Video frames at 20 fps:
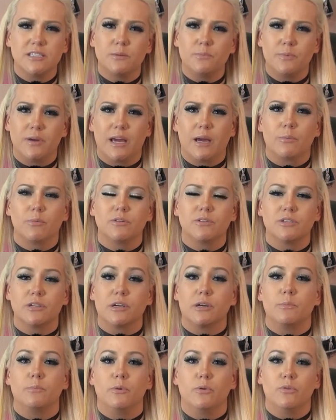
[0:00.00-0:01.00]
to be able to
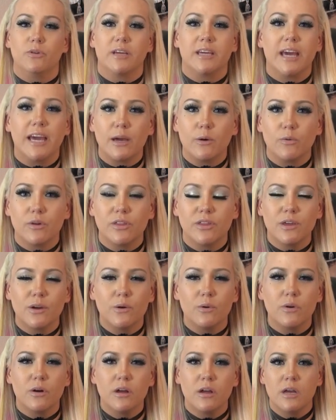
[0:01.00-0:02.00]
communicate with
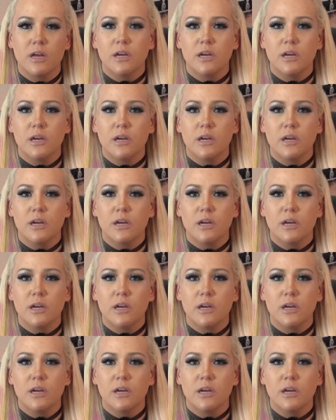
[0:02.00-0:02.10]
you.